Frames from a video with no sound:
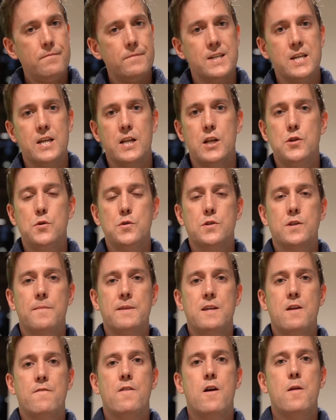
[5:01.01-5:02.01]
you're gonna do
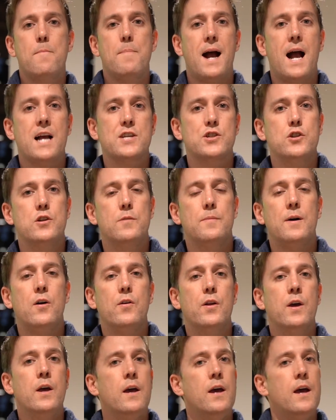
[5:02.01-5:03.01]
something you're very passionate
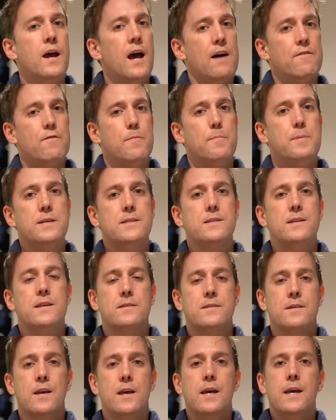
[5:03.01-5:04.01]
about, have a
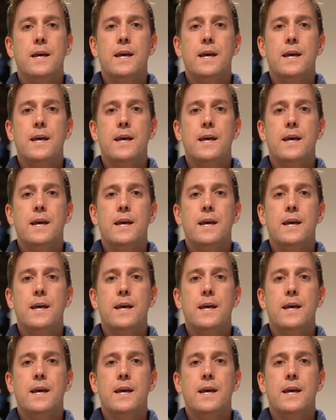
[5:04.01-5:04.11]
business,